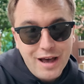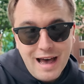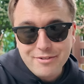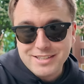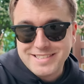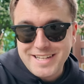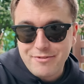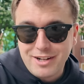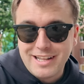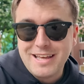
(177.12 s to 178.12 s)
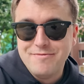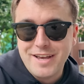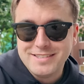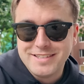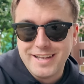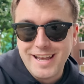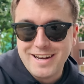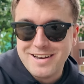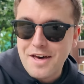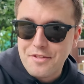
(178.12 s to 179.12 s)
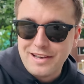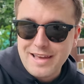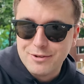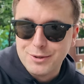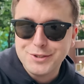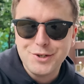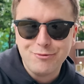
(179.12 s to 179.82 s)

Harvard is definitely investing at another level to